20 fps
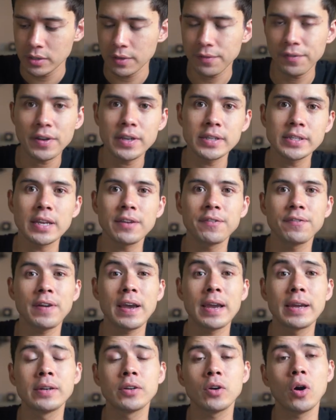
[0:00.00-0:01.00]
So first I
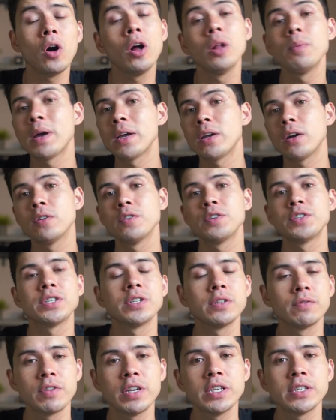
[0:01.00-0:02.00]
find all my
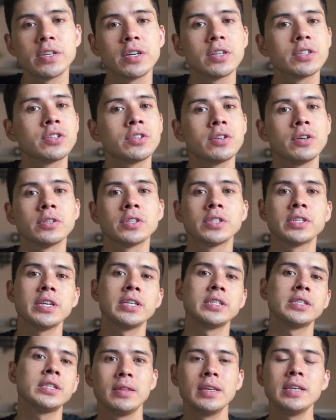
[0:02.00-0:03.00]
original research
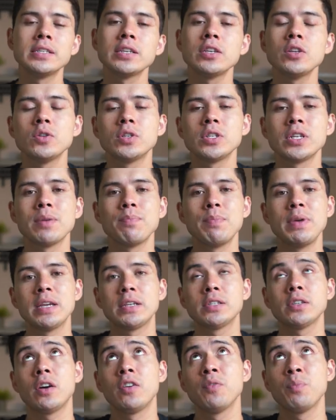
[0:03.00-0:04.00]
sources. These are usually a
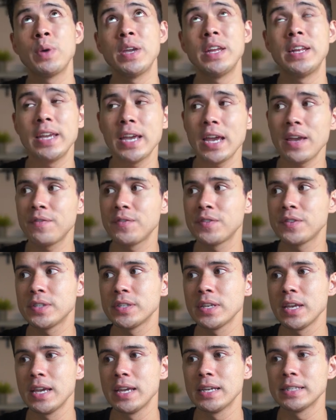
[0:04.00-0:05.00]
mix of
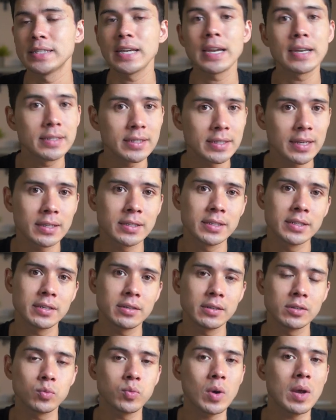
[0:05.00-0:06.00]
PDFs, science
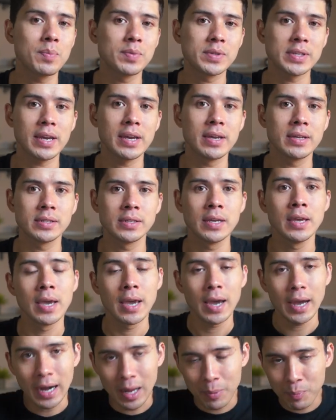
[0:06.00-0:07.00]
articles, websites,
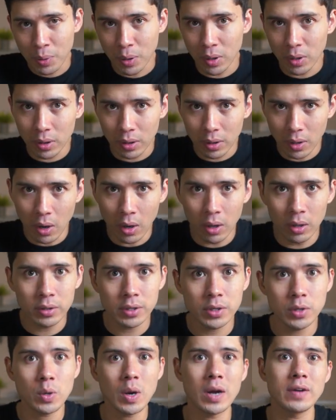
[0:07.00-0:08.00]
and I pull all
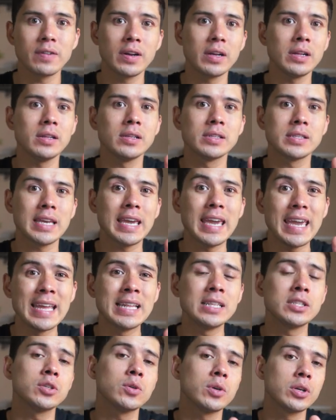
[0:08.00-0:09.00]
the URLs
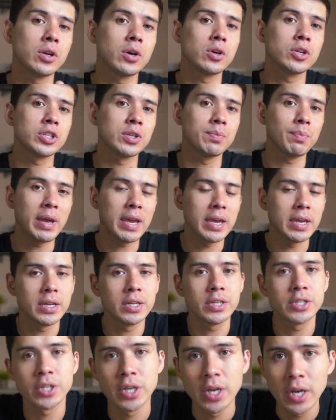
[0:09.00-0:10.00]
into a Notion
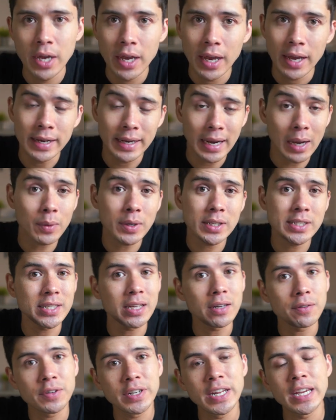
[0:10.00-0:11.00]
page. And now
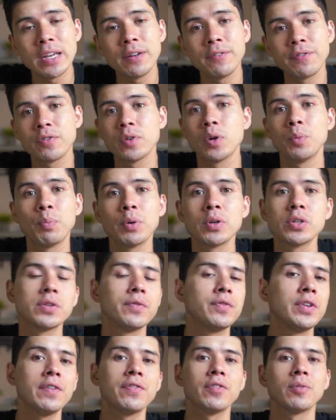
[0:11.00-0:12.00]
instead of digging through a bunch
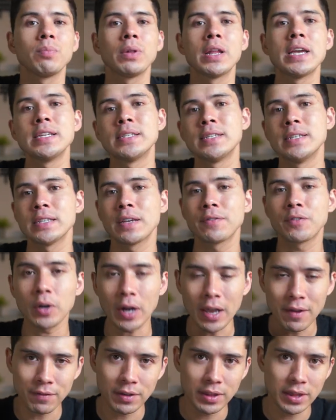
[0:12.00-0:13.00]
of different places, I've
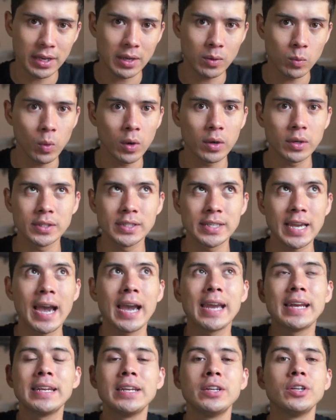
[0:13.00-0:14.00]
got everything in one
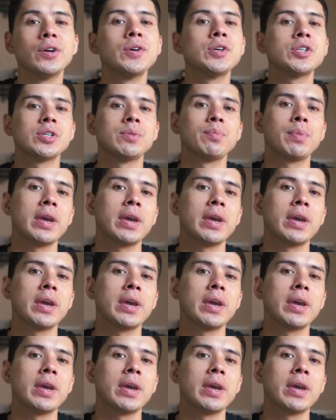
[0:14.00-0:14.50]
tidy Notion